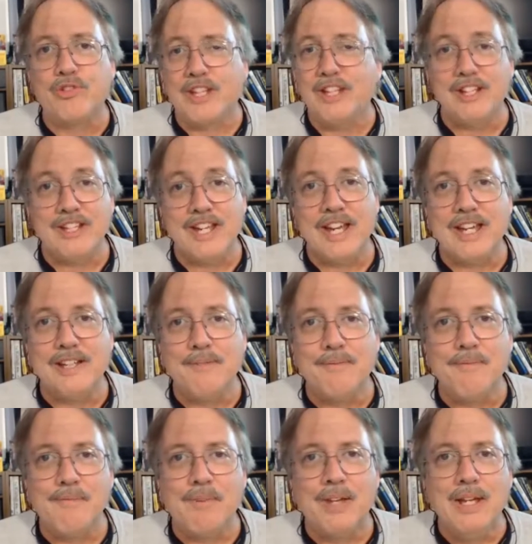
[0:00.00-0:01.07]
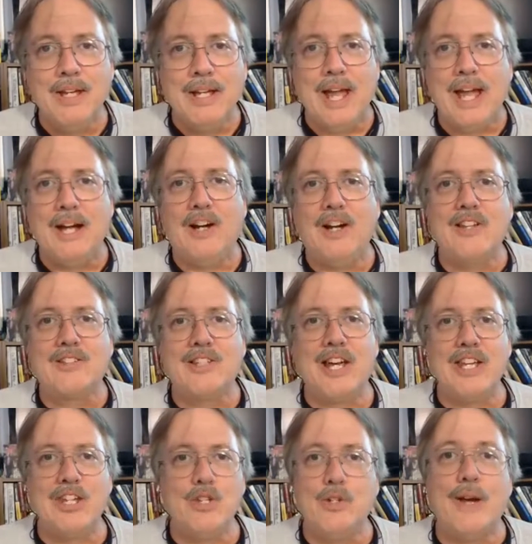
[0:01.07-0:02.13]
in a day. And let's
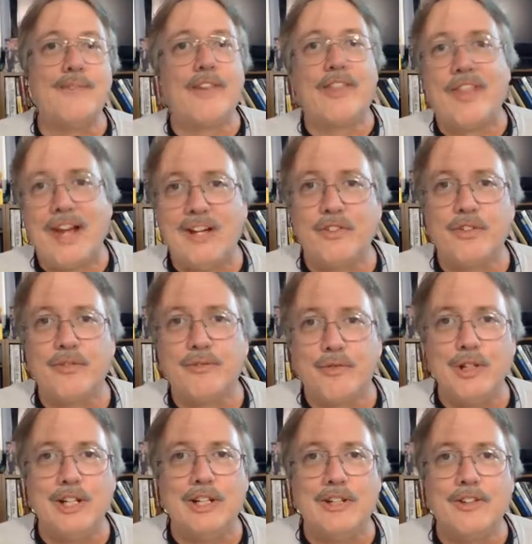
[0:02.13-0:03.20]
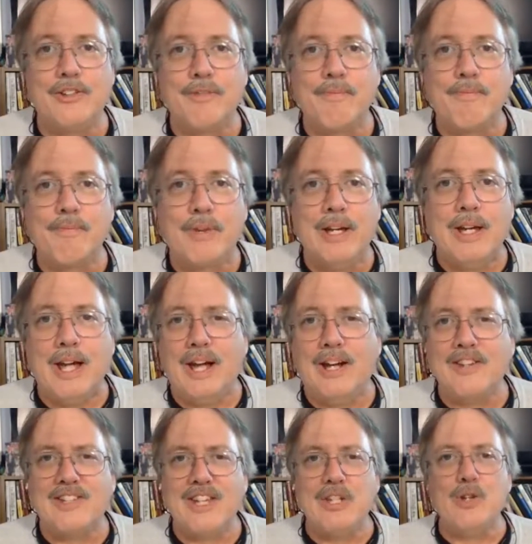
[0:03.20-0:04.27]
say you have 1,000 friends. And
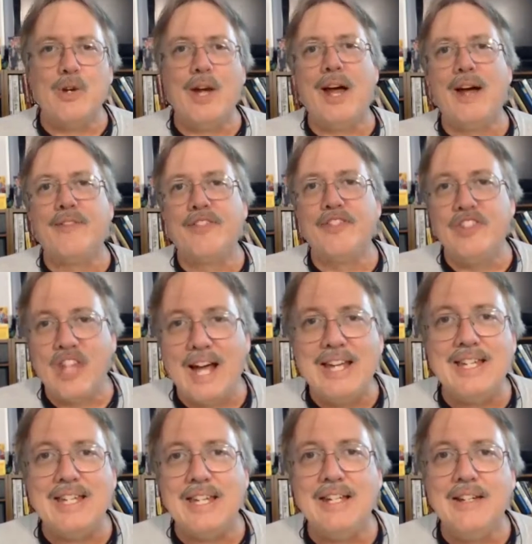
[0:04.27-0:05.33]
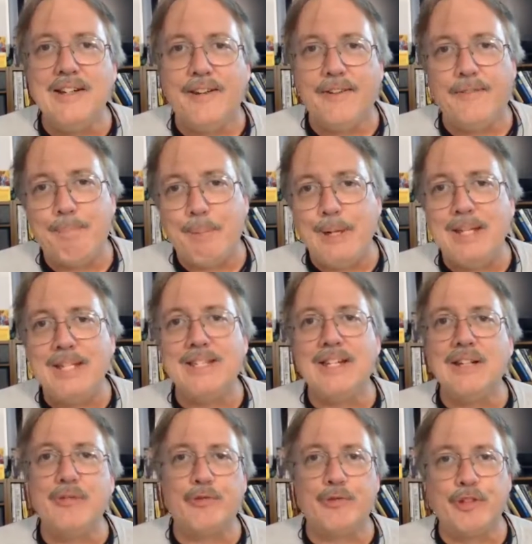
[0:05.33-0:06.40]
let's say you have 90
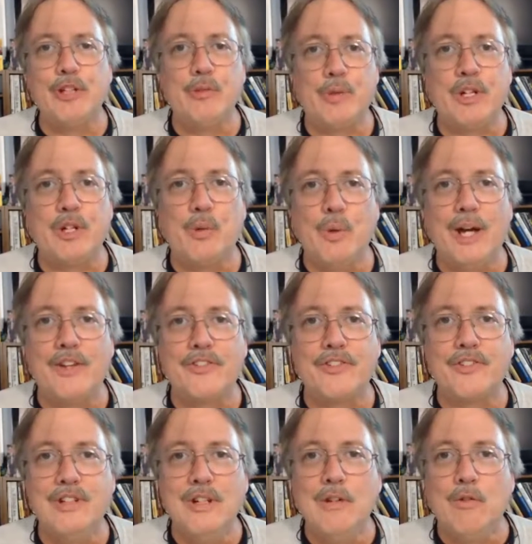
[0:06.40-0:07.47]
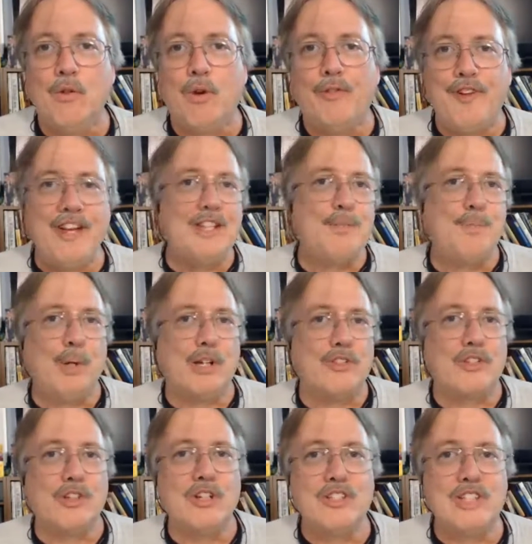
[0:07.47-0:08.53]
pending friend requests. Well, Facebook is
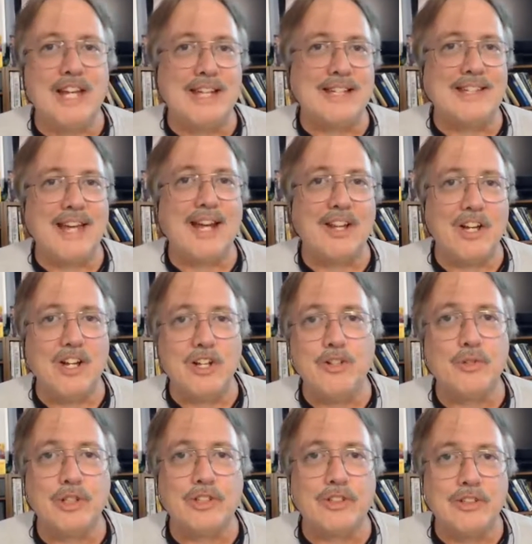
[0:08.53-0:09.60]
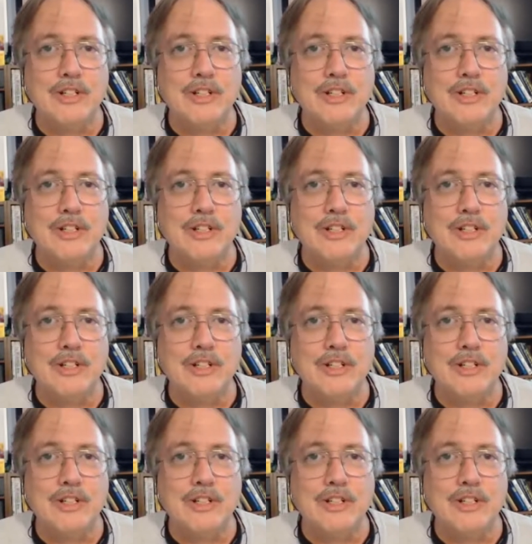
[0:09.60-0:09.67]
going to take that 100